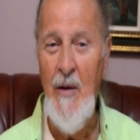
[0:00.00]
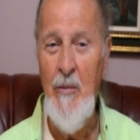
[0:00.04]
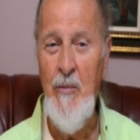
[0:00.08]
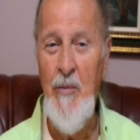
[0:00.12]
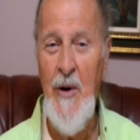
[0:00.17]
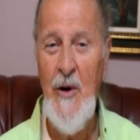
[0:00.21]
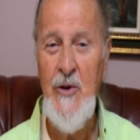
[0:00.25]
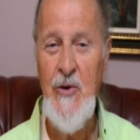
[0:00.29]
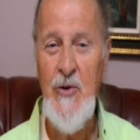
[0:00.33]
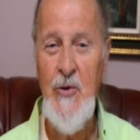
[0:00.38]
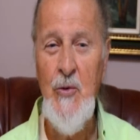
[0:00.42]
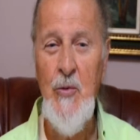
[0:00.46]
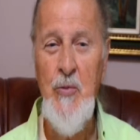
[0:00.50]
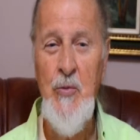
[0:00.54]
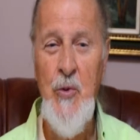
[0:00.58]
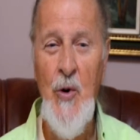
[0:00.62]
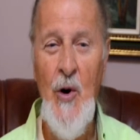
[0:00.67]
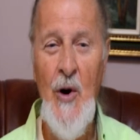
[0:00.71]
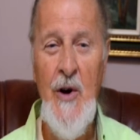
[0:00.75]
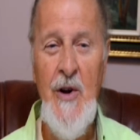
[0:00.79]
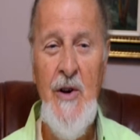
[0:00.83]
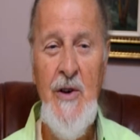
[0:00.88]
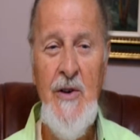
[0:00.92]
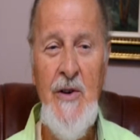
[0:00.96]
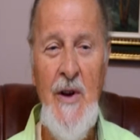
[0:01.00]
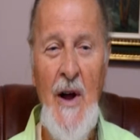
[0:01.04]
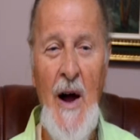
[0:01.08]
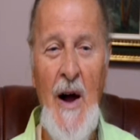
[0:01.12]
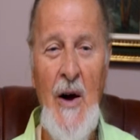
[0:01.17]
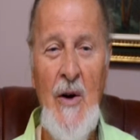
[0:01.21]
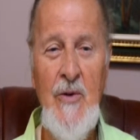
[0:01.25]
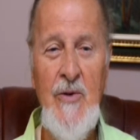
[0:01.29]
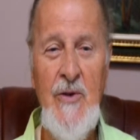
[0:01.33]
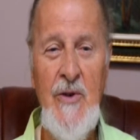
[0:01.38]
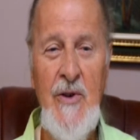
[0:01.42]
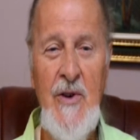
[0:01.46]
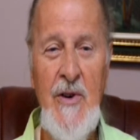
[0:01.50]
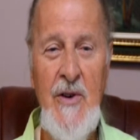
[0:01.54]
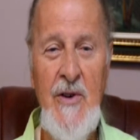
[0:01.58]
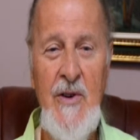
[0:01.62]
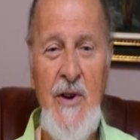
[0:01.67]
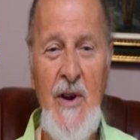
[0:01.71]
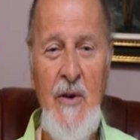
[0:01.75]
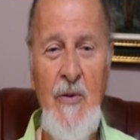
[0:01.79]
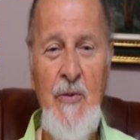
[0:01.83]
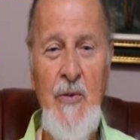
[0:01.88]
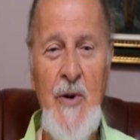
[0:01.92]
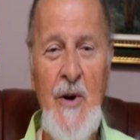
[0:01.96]
but to point out the
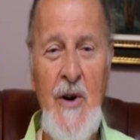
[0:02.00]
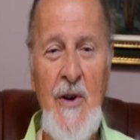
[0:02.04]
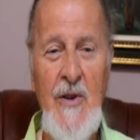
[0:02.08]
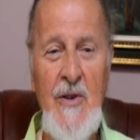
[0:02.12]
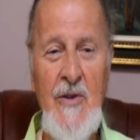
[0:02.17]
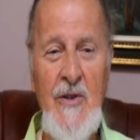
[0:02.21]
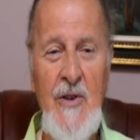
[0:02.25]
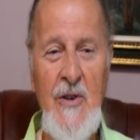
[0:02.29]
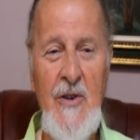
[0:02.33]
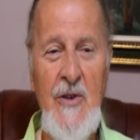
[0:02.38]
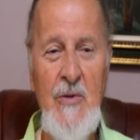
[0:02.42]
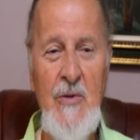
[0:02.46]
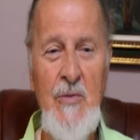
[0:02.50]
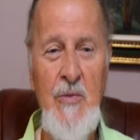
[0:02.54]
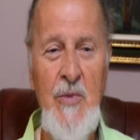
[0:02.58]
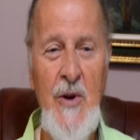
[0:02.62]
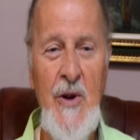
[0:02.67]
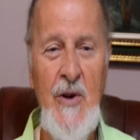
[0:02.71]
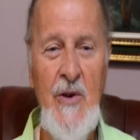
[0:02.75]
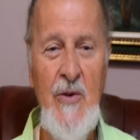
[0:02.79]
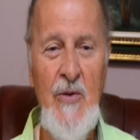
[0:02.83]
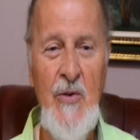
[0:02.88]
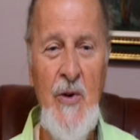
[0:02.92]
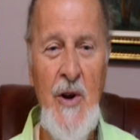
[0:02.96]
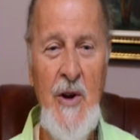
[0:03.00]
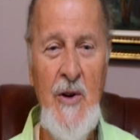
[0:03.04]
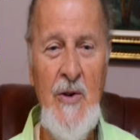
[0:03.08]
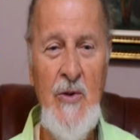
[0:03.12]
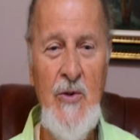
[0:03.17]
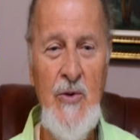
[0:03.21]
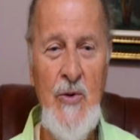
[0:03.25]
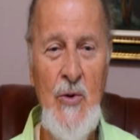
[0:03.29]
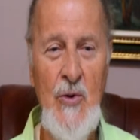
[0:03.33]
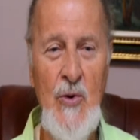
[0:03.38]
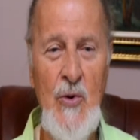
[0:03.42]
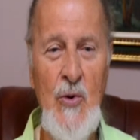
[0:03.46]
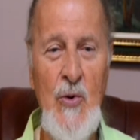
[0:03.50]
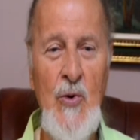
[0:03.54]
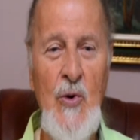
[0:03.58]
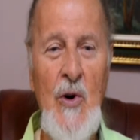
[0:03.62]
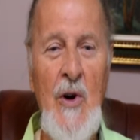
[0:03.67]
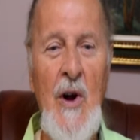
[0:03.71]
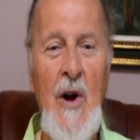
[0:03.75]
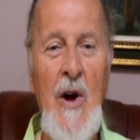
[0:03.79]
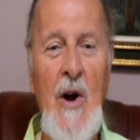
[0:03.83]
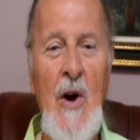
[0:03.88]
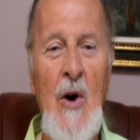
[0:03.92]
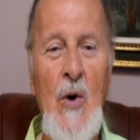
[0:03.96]
differences between two
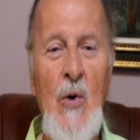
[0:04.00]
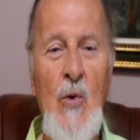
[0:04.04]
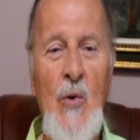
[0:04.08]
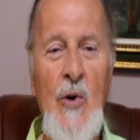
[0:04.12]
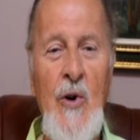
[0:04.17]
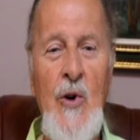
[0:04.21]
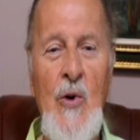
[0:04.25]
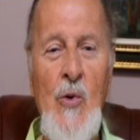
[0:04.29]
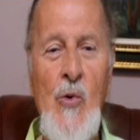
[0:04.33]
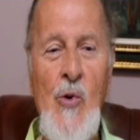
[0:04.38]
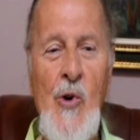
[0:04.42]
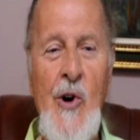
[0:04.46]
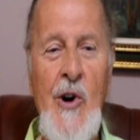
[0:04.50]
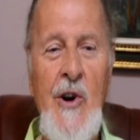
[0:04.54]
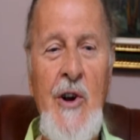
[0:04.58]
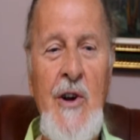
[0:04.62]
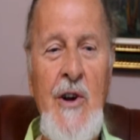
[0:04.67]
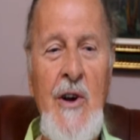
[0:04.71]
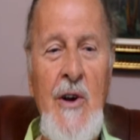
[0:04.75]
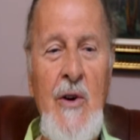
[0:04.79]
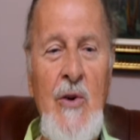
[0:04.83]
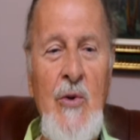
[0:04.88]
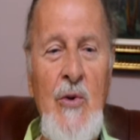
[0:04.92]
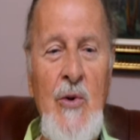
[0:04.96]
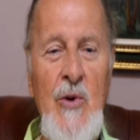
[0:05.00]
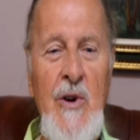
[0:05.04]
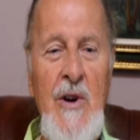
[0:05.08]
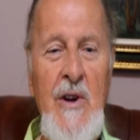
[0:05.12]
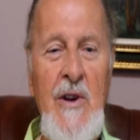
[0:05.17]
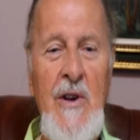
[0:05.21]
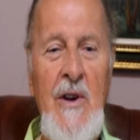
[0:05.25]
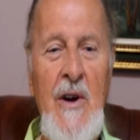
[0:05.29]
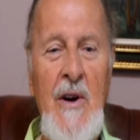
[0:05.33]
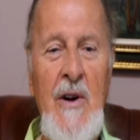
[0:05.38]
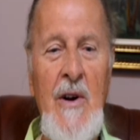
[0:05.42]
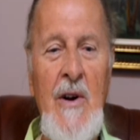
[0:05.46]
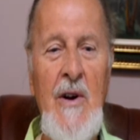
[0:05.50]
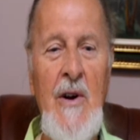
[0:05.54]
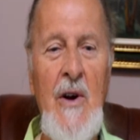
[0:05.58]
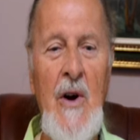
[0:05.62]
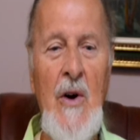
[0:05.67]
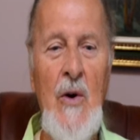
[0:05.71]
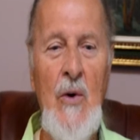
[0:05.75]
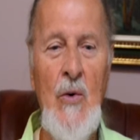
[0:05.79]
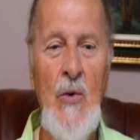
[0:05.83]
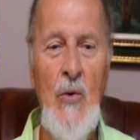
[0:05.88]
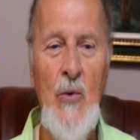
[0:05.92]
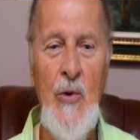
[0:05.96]
when working either
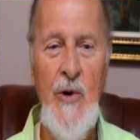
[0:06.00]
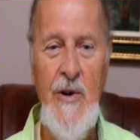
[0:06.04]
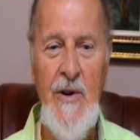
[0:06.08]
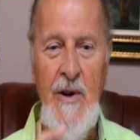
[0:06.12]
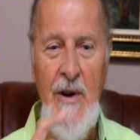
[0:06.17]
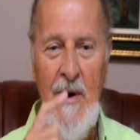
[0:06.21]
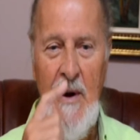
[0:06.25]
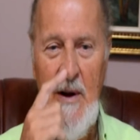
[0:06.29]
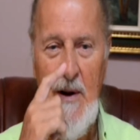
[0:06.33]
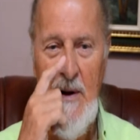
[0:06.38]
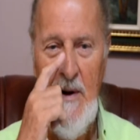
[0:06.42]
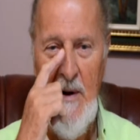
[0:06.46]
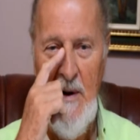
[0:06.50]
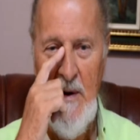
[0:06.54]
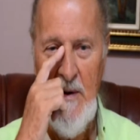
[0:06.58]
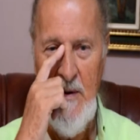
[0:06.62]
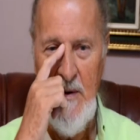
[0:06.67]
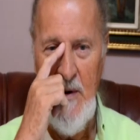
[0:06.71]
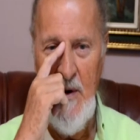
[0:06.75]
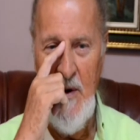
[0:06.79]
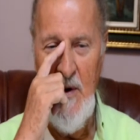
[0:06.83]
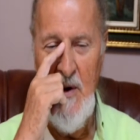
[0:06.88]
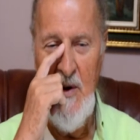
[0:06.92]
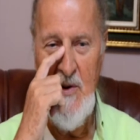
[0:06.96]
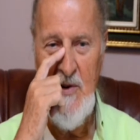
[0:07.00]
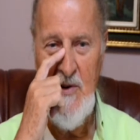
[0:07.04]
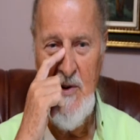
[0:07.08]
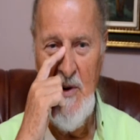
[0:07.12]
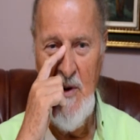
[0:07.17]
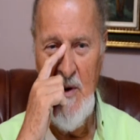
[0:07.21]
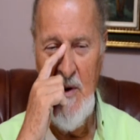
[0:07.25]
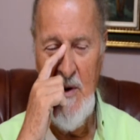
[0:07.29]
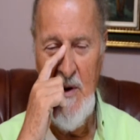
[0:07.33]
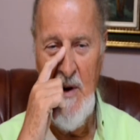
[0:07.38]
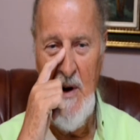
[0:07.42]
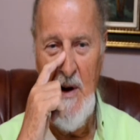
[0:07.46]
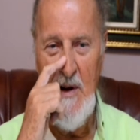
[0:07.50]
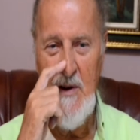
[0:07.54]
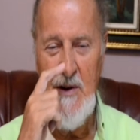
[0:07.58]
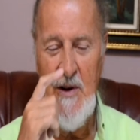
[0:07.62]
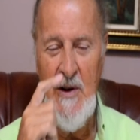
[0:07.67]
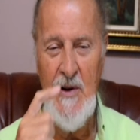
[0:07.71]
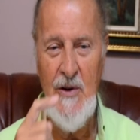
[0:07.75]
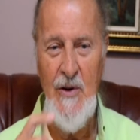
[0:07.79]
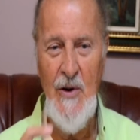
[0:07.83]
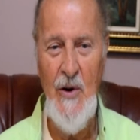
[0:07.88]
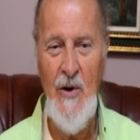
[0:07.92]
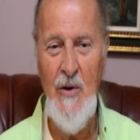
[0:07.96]
with a traditional
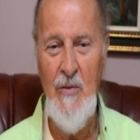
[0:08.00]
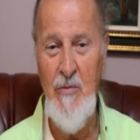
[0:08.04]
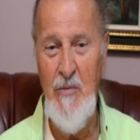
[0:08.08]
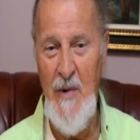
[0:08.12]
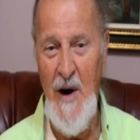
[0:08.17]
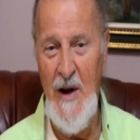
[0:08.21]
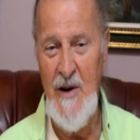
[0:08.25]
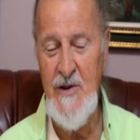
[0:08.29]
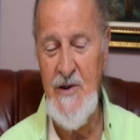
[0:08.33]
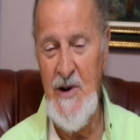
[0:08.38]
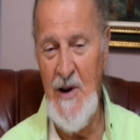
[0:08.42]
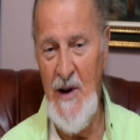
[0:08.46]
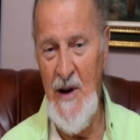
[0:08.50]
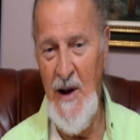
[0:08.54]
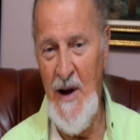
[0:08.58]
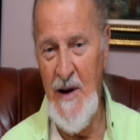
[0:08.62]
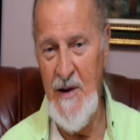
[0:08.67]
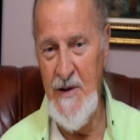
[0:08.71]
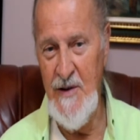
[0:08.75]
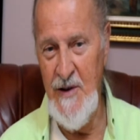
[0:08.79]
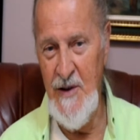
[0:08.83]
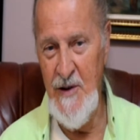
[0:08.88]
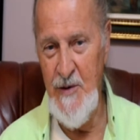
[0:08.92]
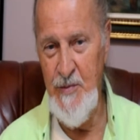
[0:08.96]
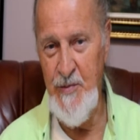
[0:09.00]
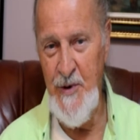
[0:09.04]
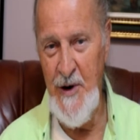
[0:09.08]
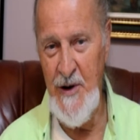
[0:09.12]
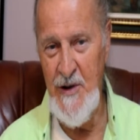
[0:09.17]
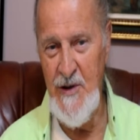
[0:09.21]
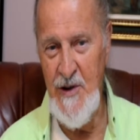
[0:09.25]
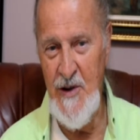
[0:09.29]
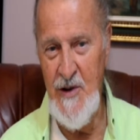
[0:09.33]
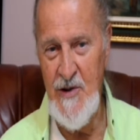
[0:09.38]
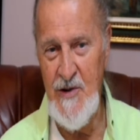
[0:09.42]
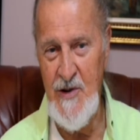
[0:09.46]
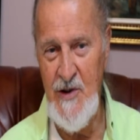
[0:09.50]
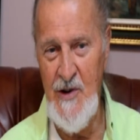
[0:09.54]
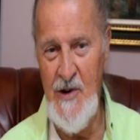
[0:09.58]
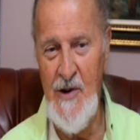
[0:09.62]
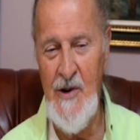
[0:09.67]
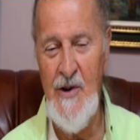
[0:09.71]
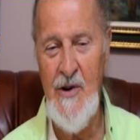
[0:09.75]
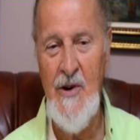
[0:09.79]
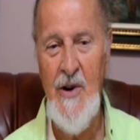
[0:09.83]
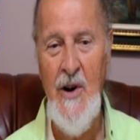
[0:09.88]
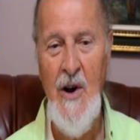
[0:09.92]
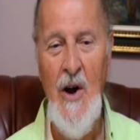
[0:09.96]
karate do martial artist
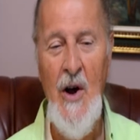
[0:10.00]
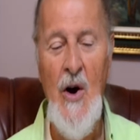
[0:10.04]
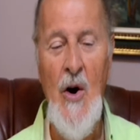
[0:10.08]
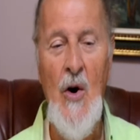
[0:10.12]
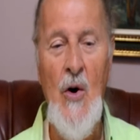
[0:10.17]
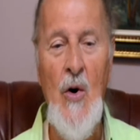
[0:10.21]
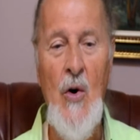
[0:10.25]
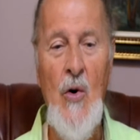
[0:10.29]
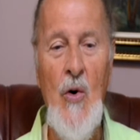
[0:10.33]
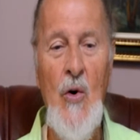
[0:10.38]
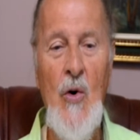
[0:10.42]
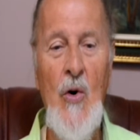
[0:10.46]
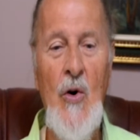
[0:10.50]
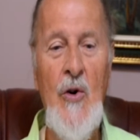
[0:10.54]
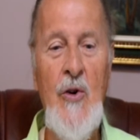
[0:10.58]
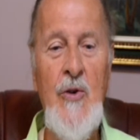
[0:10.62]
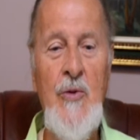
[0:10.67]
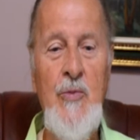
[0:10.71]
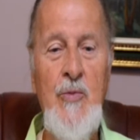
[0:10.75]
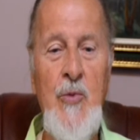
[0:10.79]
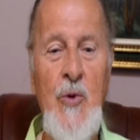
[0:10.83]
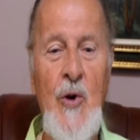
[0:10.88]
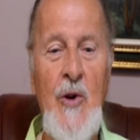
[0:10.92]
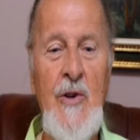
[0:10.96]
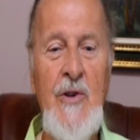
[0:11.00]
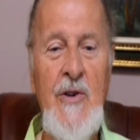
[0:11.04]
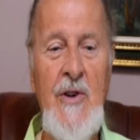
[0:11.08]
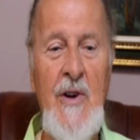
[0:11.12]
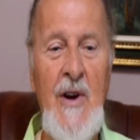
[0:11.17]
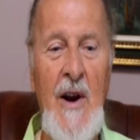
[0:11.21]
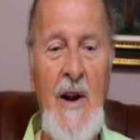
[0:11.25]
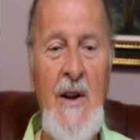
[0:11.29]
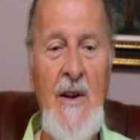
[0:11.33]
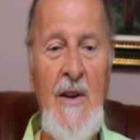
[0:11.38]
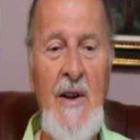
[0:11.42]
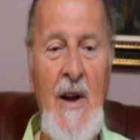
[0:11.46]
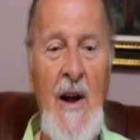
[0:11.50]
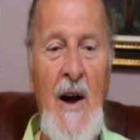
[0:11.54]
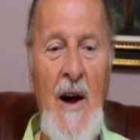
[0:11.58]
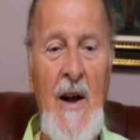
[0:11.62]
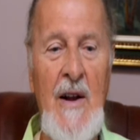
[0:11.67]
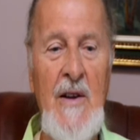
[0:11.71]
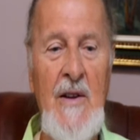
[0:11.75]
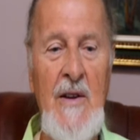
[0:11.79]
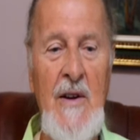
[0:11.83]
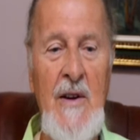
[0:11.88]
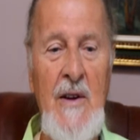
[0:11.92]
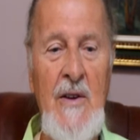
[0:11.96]
practitioner or sports karate
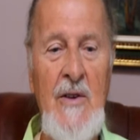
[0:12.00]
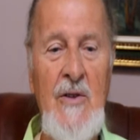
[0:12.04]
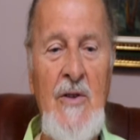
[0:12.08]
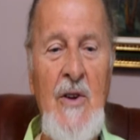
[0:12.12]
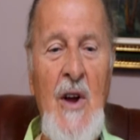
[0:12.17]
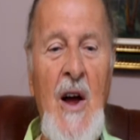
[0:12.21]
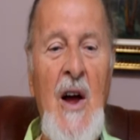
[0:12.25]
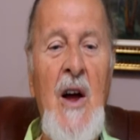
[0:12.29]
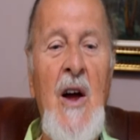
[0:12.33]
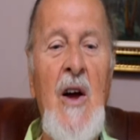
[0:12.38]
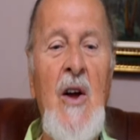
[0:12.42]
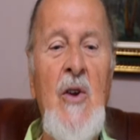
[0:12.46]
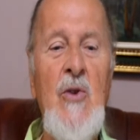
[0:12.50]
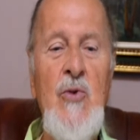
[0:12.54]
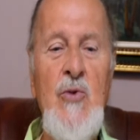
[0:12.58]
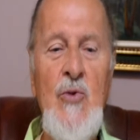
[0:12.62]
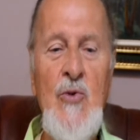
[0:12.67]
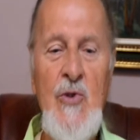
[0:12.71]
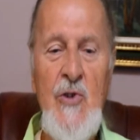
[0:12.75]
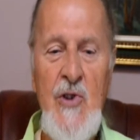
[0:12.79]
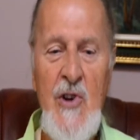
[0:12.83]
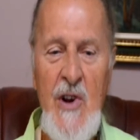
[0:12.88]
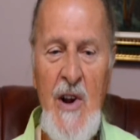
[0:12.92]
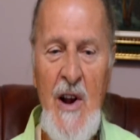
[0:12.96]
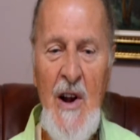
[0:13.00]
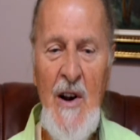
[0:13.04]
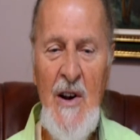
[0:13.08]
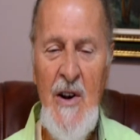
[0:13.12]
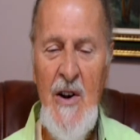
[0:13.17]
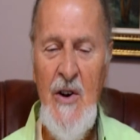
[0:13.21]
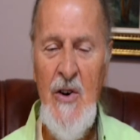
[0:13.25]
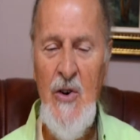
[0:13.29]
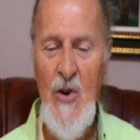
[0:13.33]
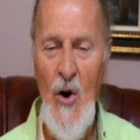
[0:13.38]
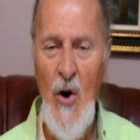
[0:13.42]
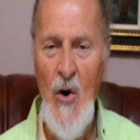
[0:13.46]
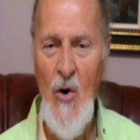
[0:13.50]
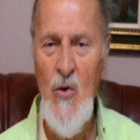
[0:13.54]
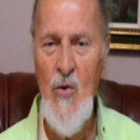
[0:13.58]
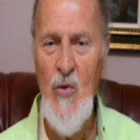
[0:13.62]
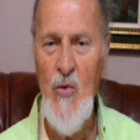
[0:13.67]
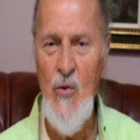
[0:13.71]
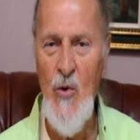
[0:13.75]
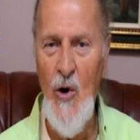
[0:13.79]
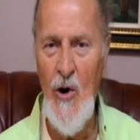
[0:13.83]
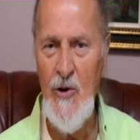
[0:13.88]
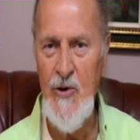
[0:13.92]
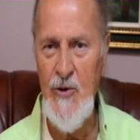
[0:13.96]
athletes to really know
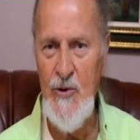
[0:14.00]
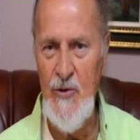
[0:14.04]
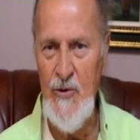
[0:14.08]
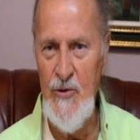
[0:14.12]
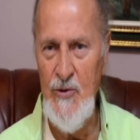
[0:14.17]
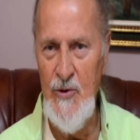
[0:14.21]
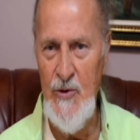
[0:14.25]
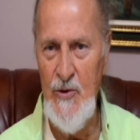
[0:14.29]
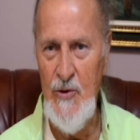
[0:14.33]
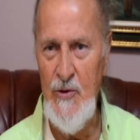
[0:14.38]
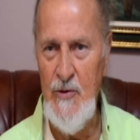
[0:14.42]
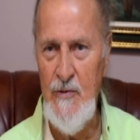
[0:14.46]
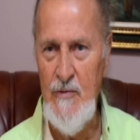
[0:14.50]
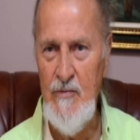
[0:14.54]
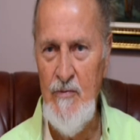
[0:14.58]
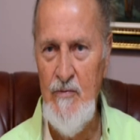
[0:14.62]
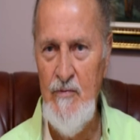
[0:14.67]
what to do.